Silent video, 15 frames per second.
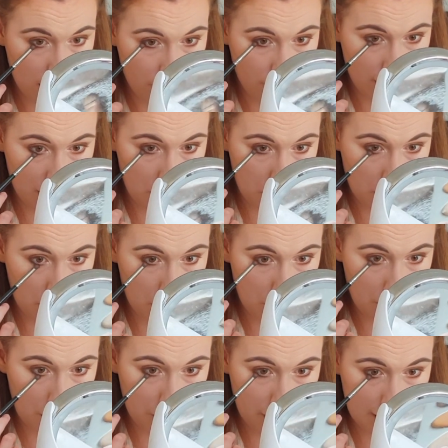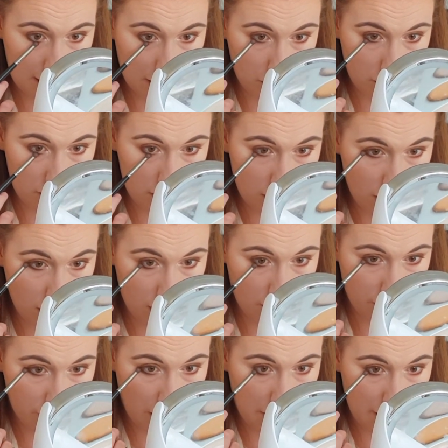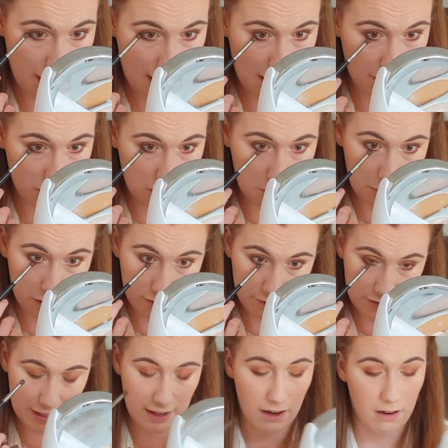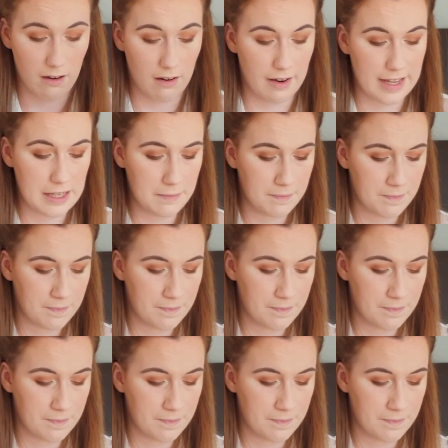carefully applying that onto the very outer part of the eye.